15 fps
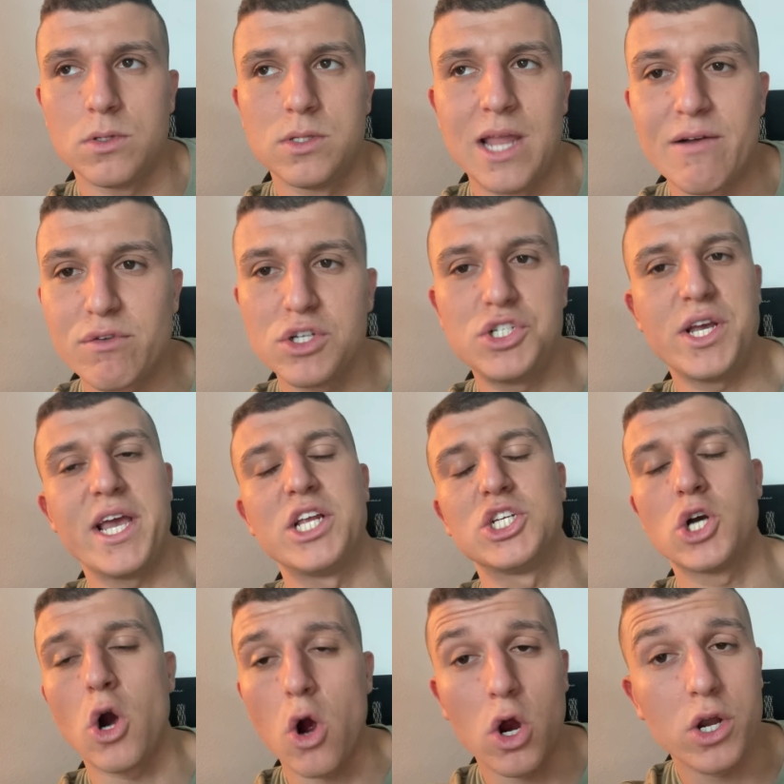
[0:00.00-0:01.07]
never change.
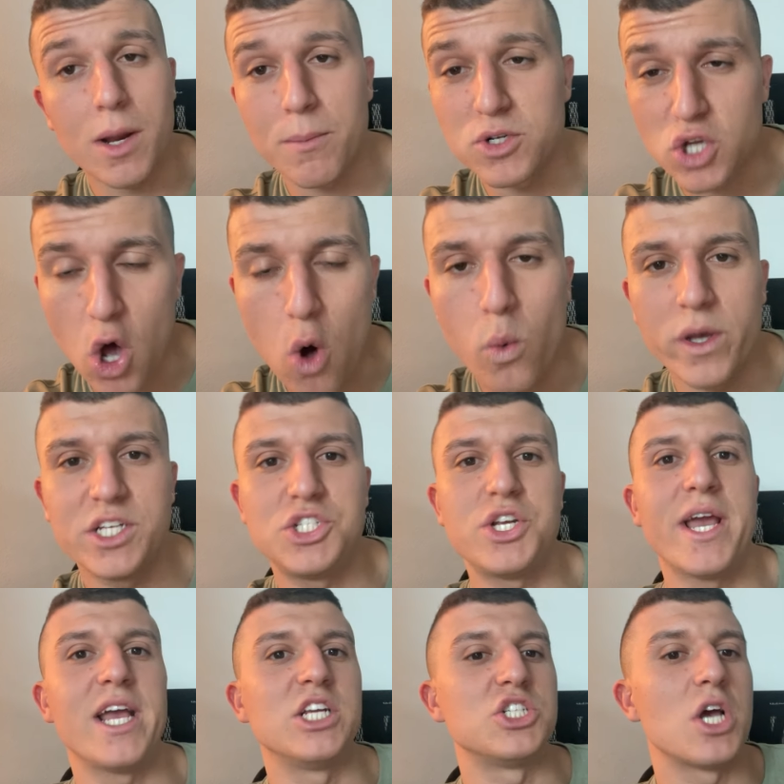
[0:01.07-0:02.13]
Card numbers always
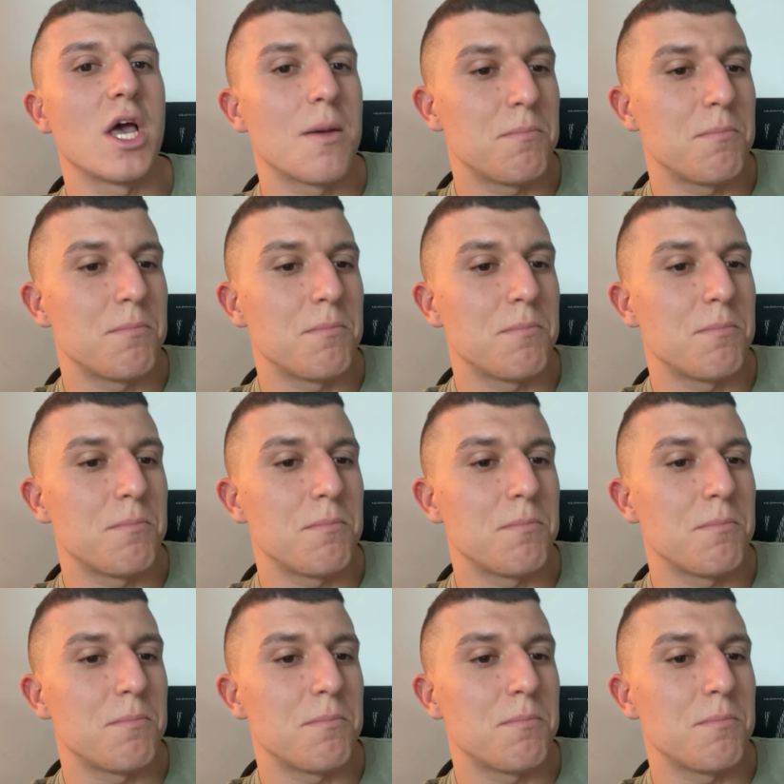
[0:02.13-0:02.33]
change.